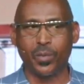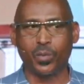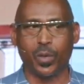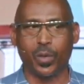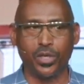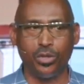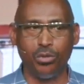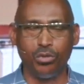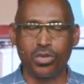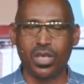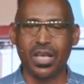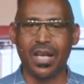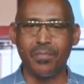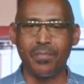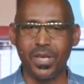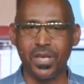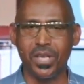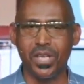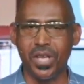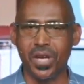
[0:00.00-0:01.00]
When you come
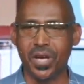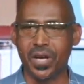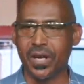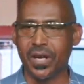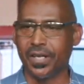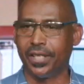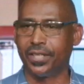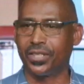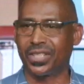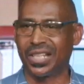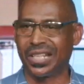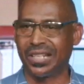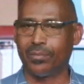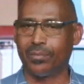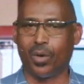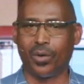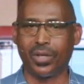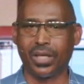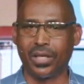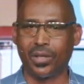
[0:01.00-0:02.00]
in here and Sunday
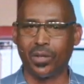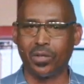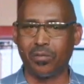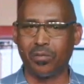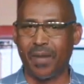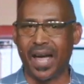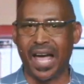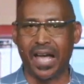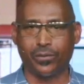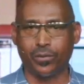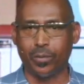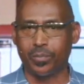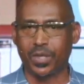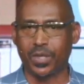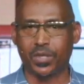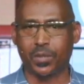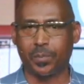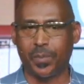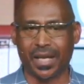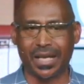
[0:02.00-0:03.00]
morning and those bathrooms are
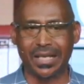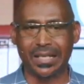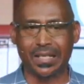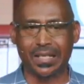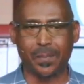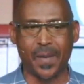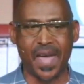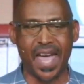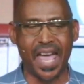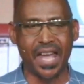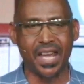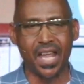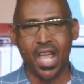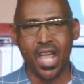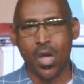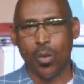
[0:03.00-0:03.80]
spick and span,